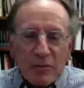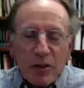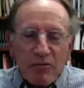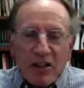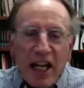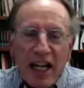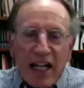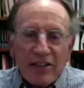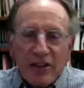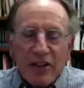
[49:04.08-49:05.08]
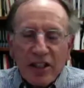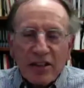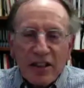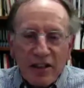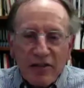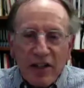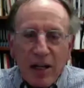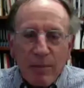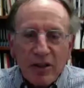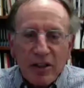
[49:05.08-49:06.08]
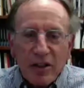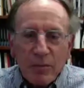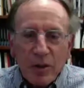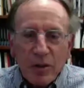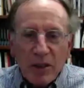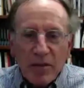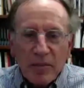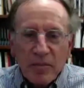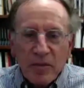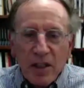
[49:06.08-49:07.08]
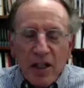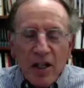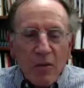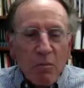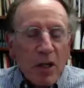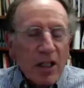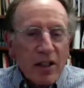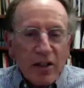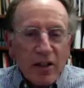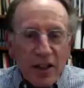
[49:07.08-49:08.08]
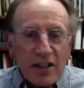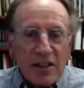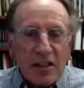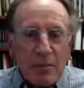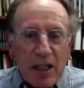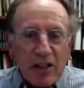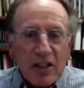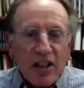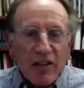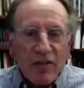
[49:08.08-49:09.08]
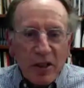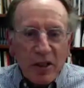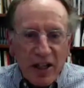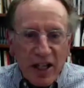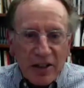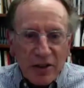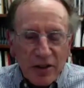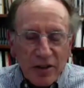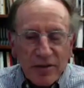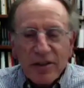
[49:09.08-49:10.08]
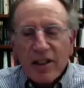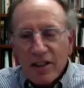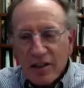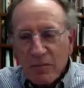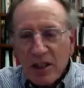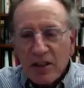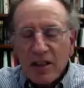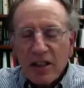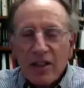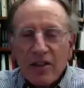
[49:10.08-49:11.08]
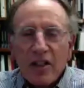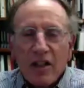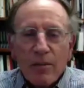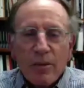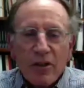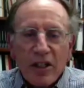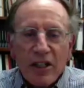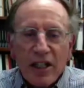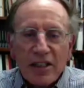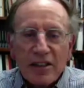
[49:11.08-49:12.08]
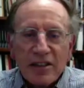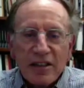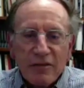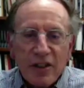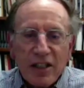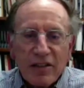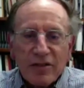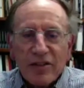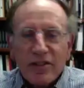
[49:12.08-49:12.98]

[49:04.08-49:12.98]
we react to things that have happened in the moment. But this is about government action. Admittedly, the Arbery case involved